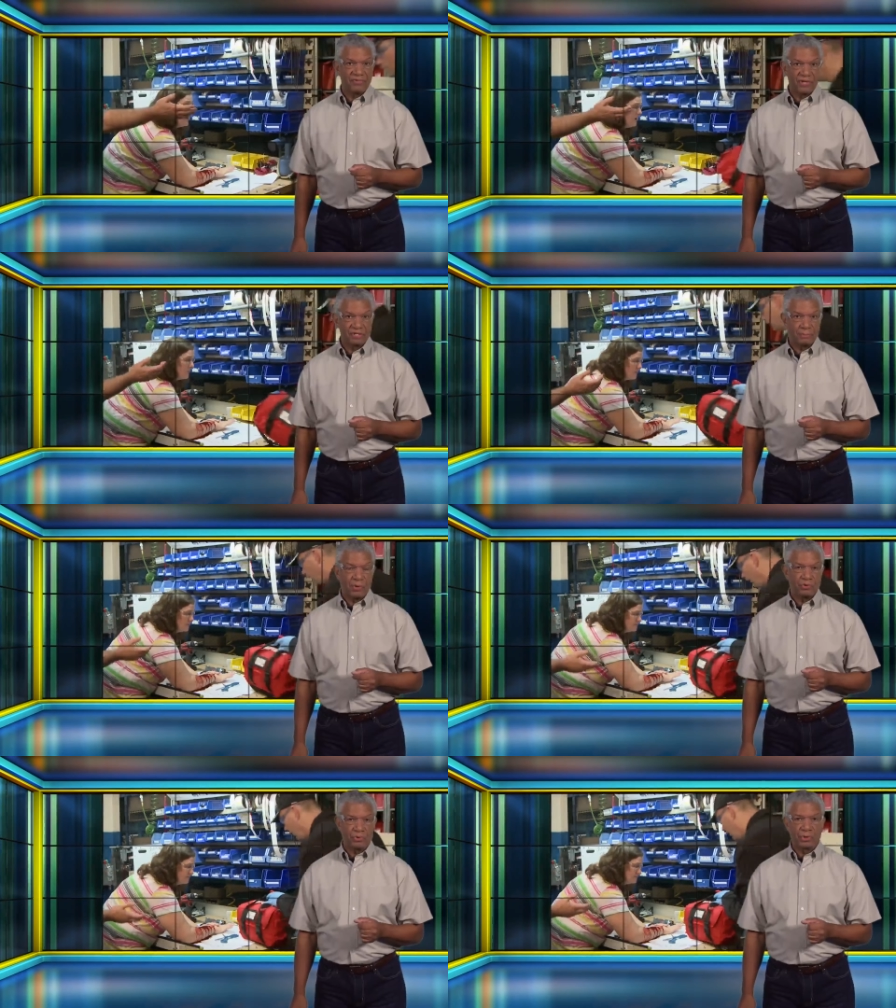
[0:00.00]
an
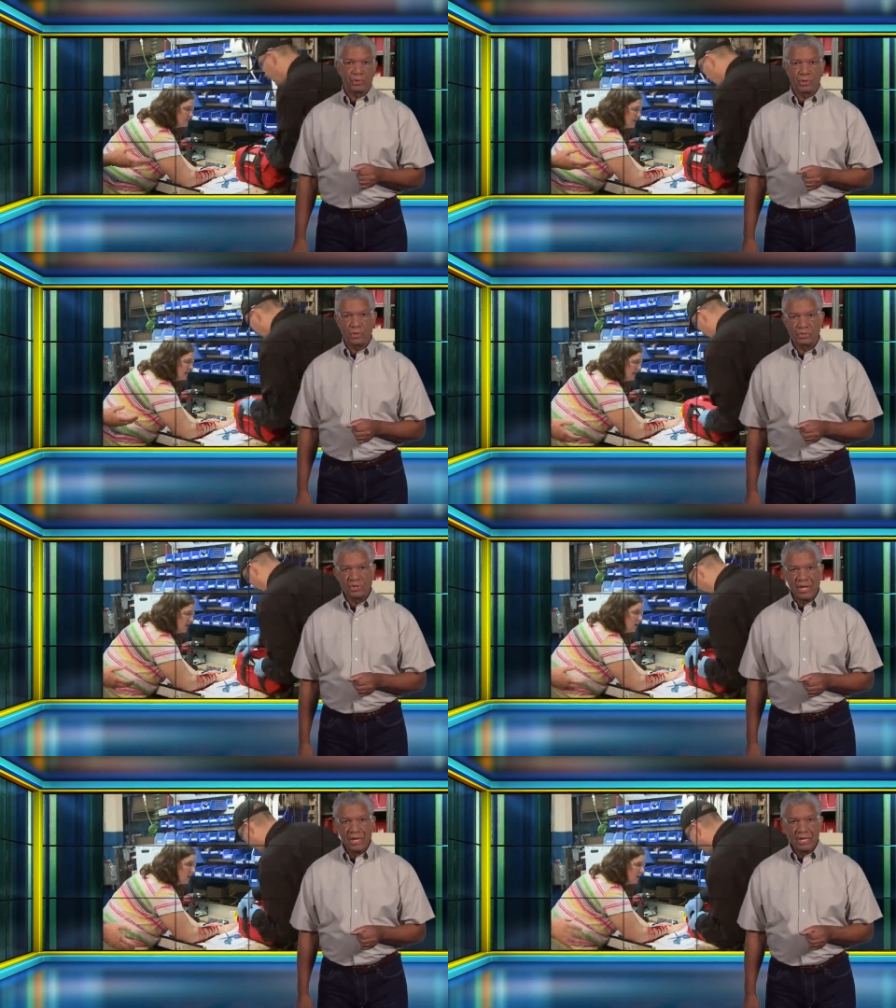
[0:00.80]
exposure
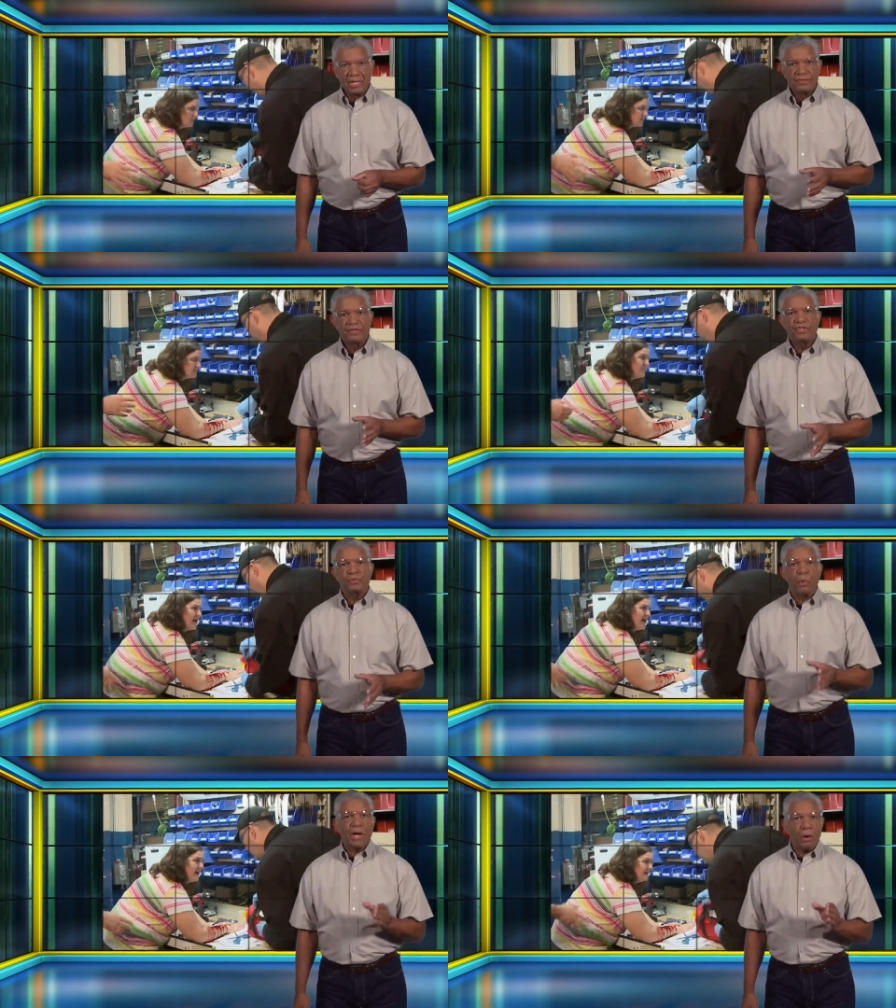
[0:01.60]
occurs. This
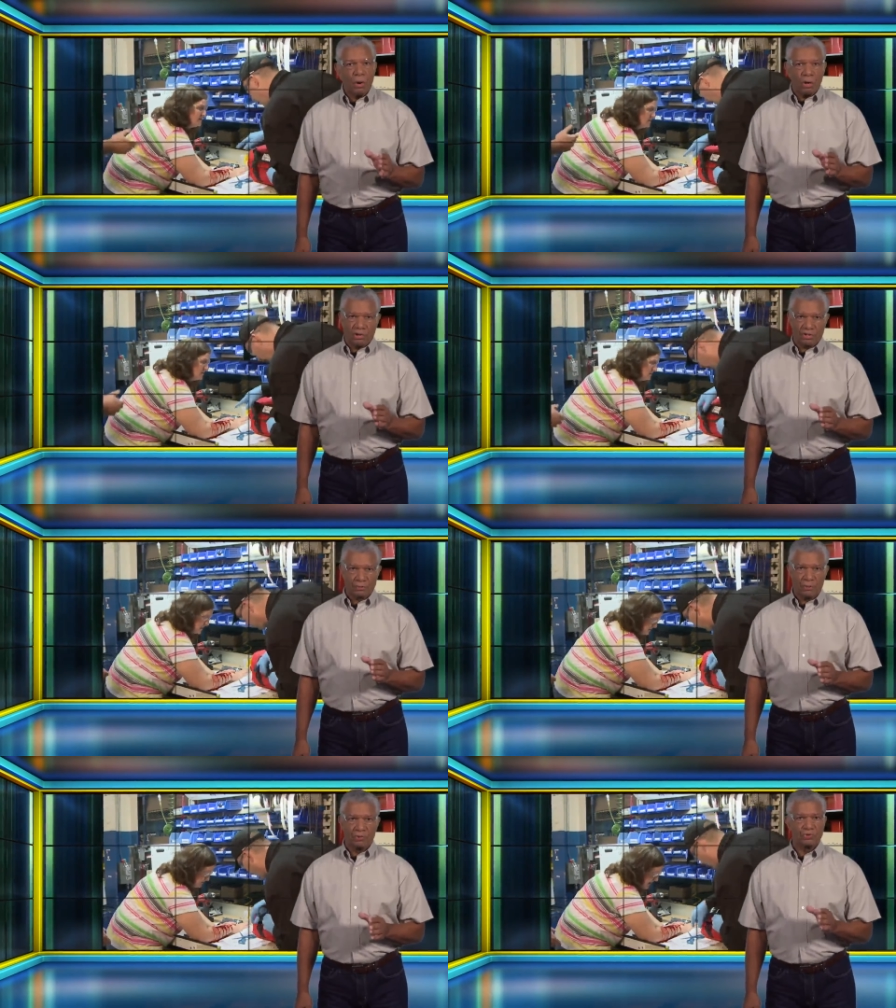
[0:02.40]
is why all
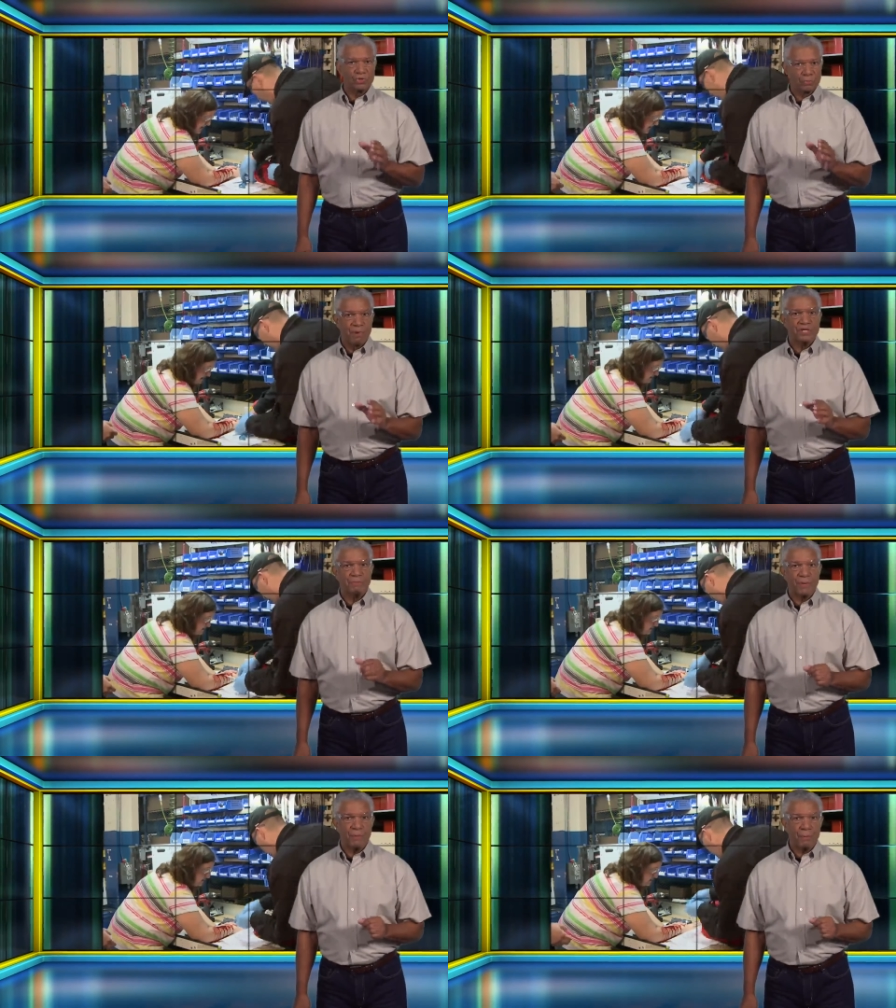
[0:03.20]
exposures
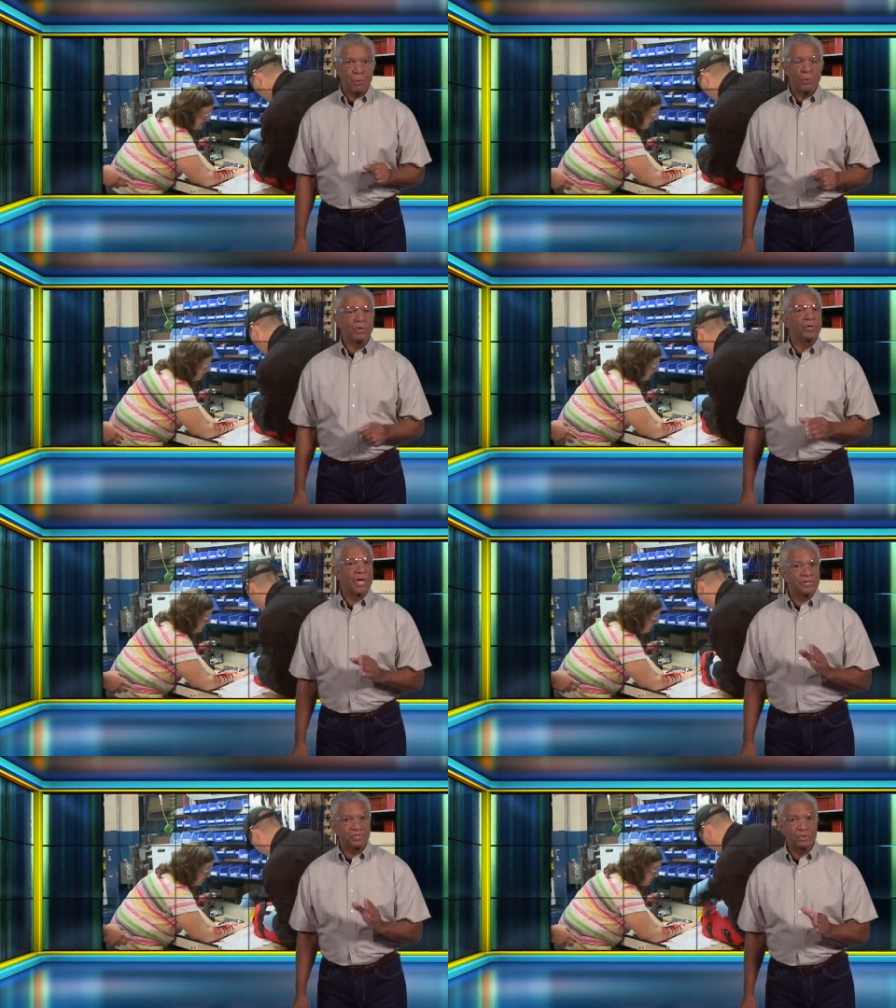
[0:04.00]
must be reported
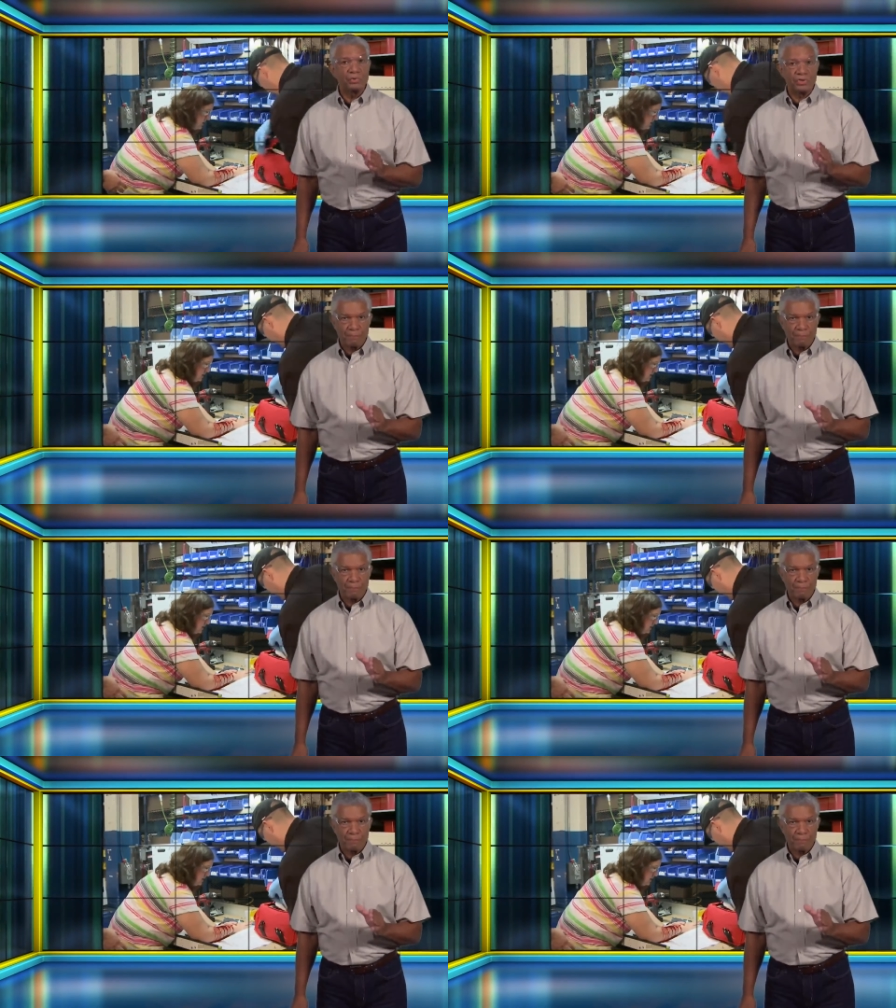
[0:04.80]
as soon as